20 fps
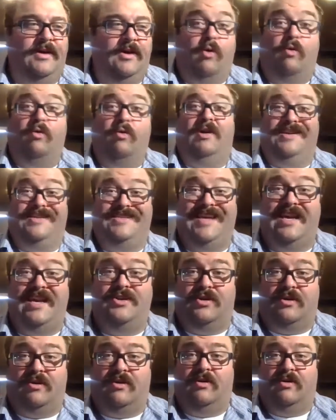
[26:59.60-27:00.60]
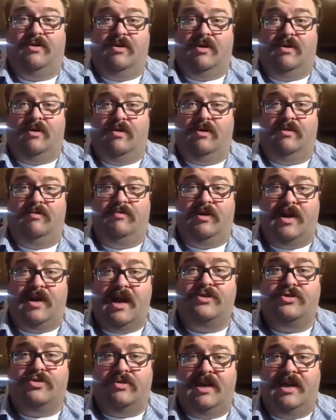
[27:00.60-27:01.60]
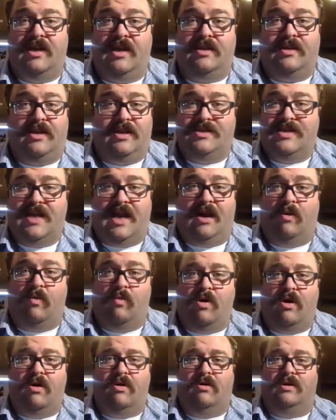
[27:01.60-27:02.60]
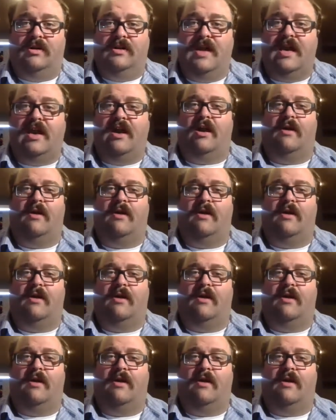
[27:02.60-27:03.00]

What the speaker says: organization or country in the entire world, and they got